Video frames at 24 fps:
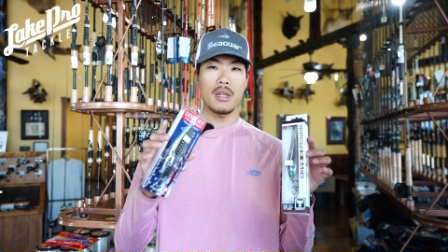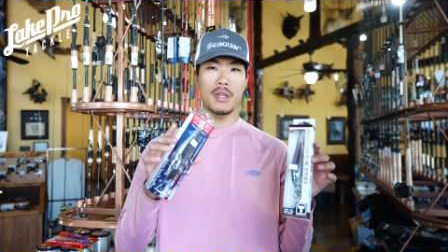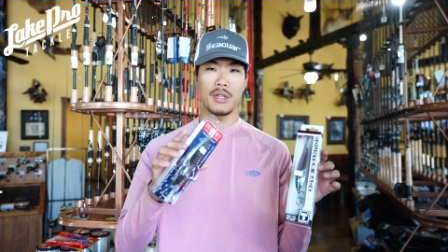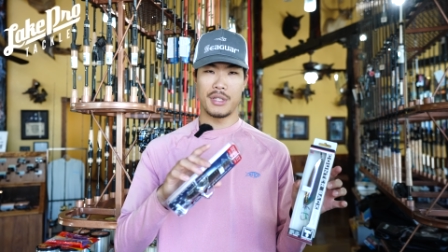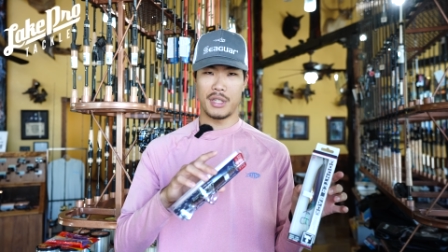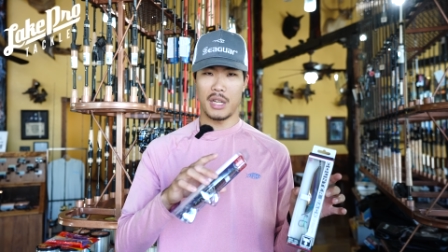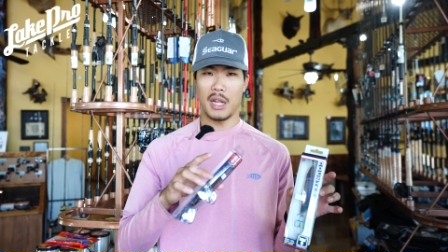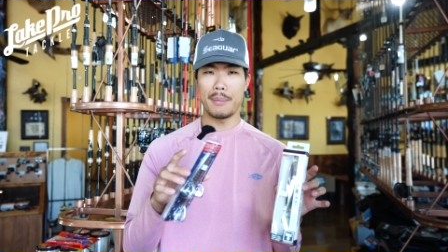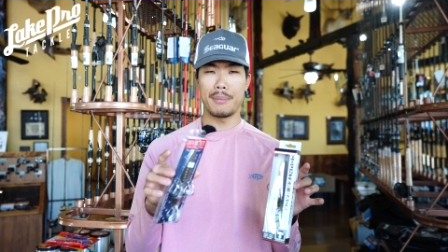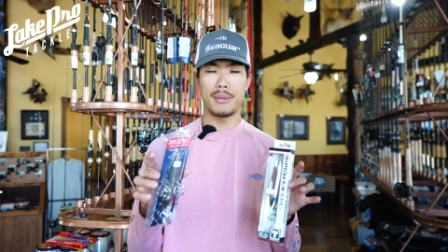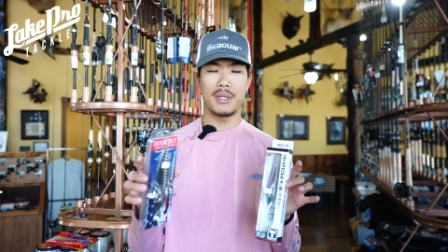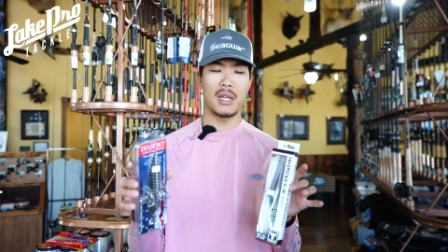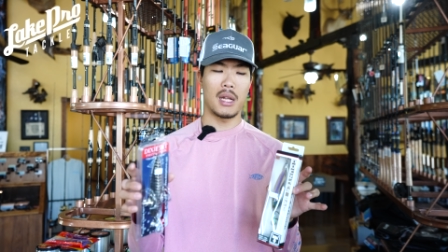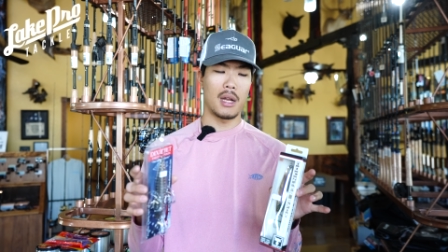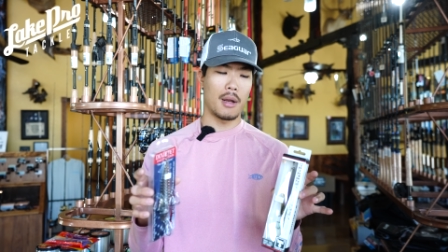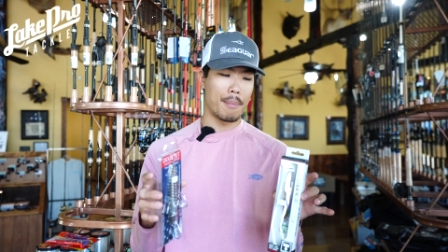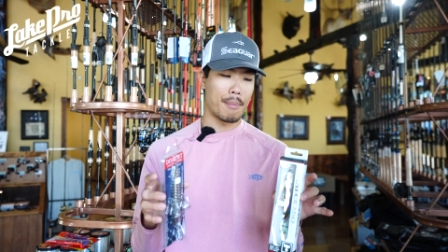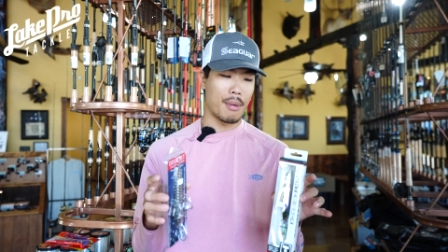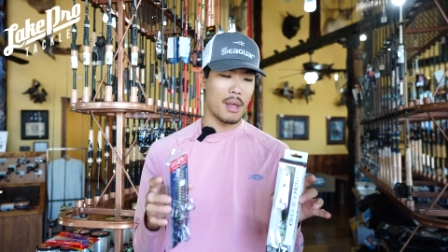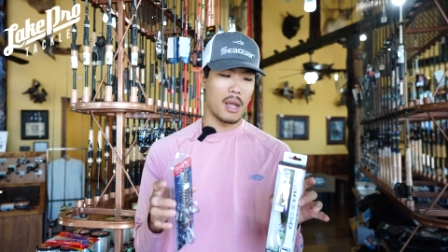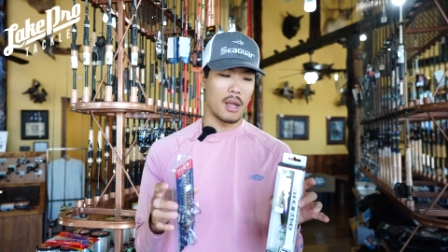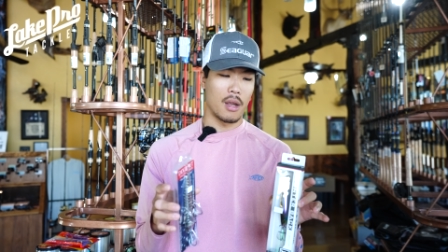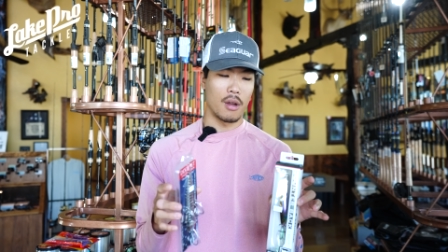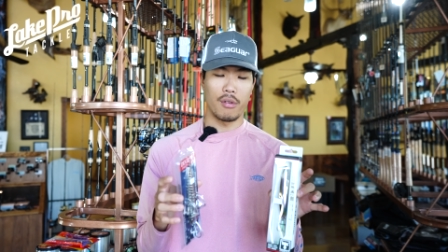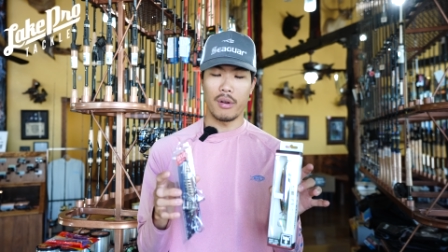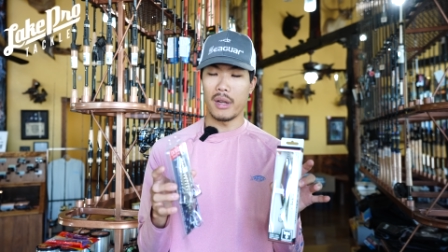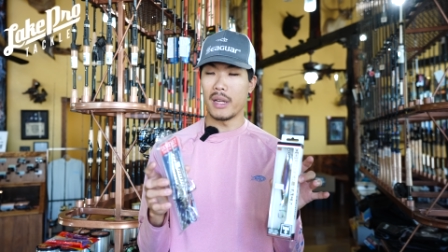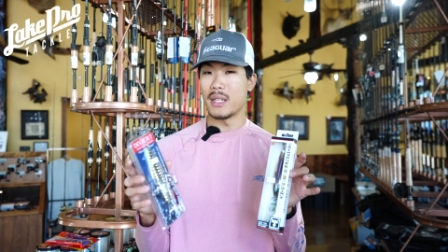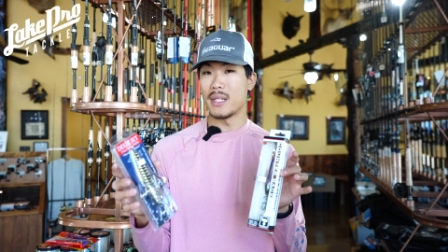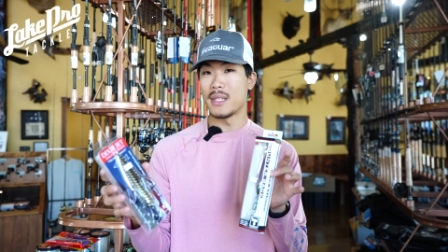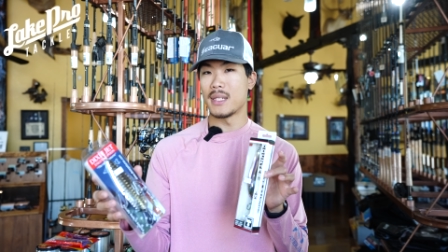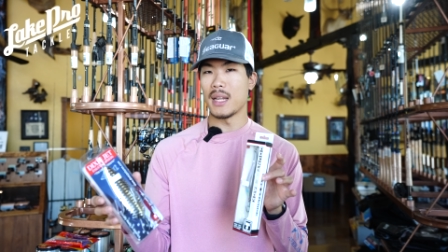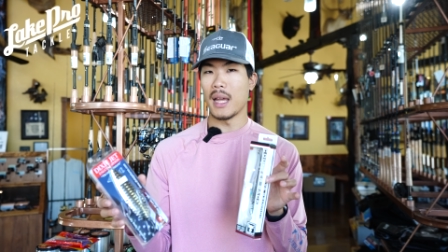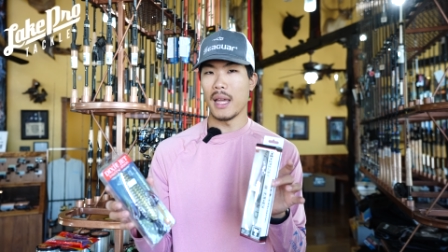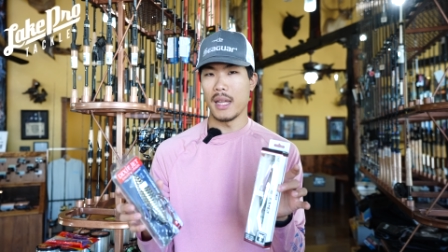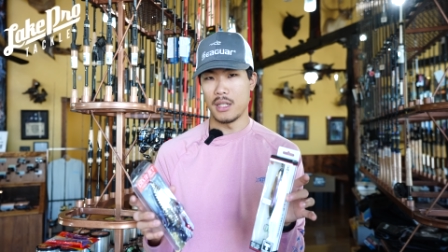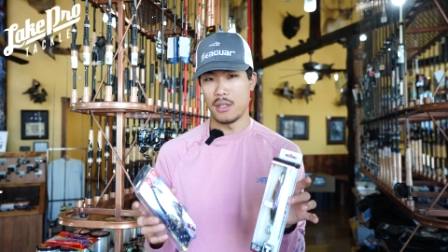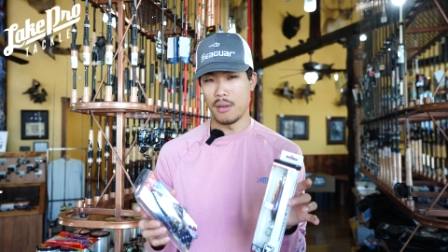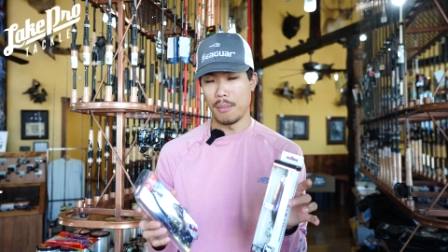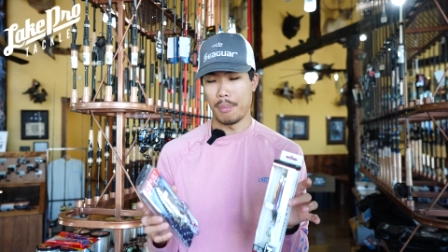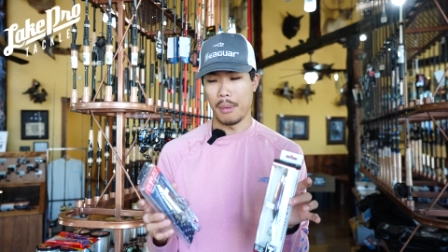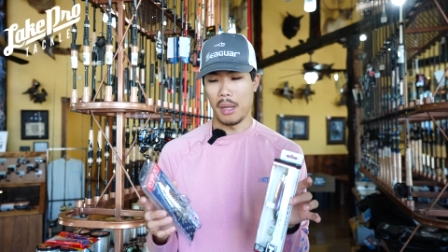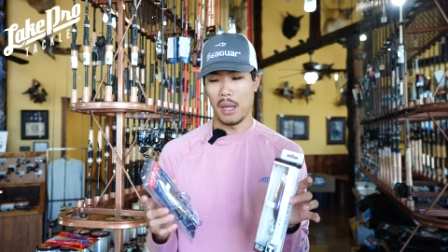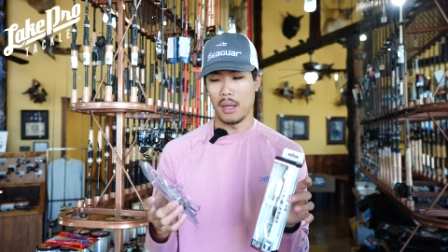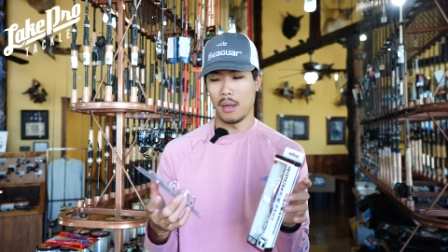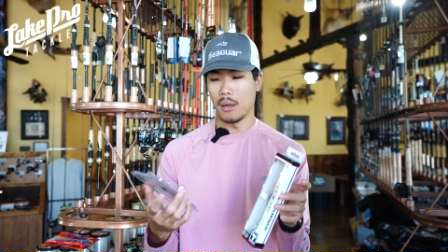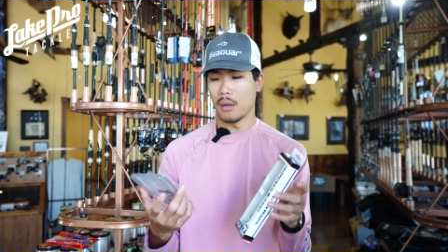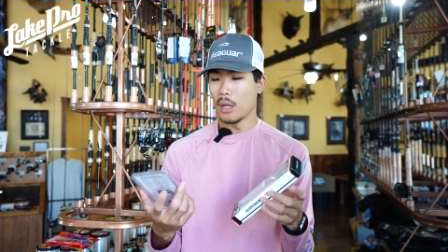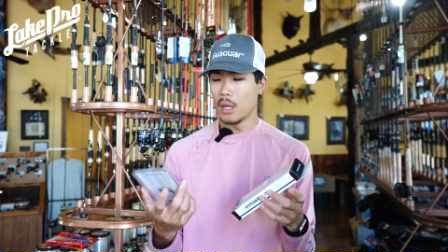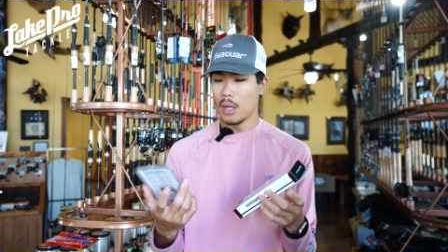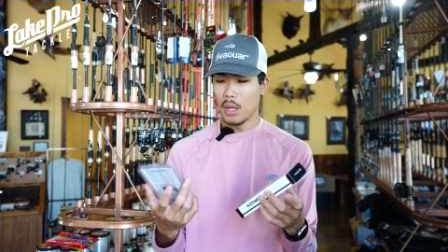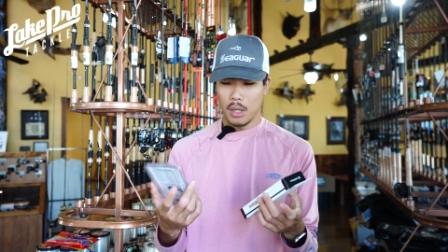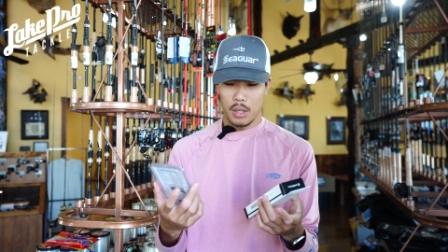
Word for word: subset of bait, great size of bait.